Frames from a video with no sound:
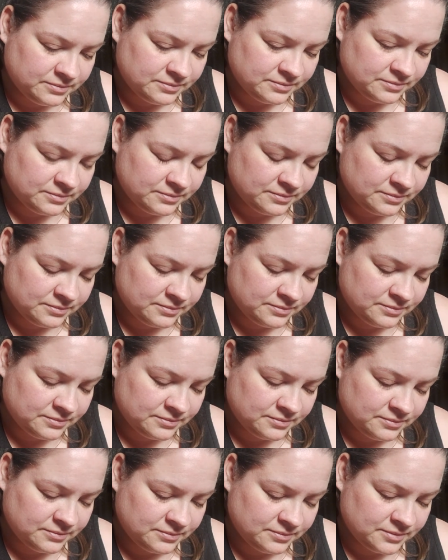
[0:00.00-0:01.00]

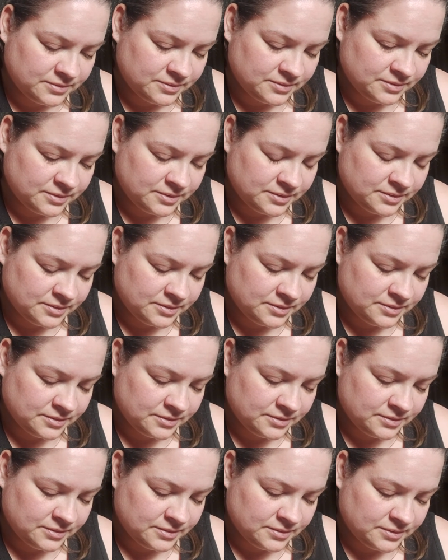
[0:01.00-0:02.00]

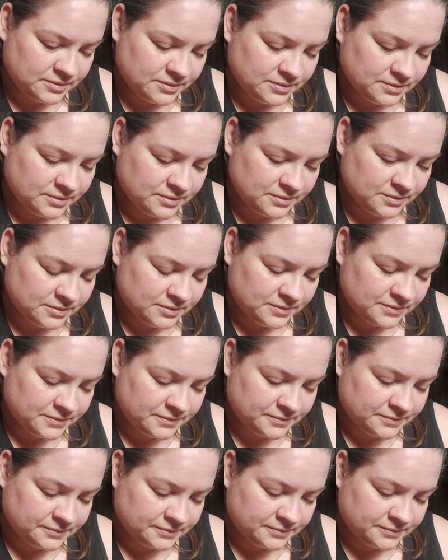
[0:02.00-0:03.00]

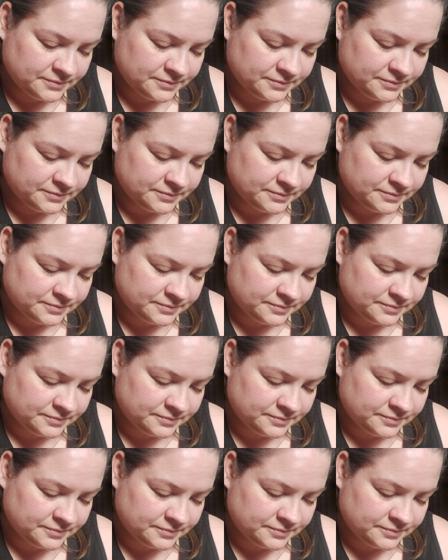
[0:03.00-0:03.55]
Nothing is said.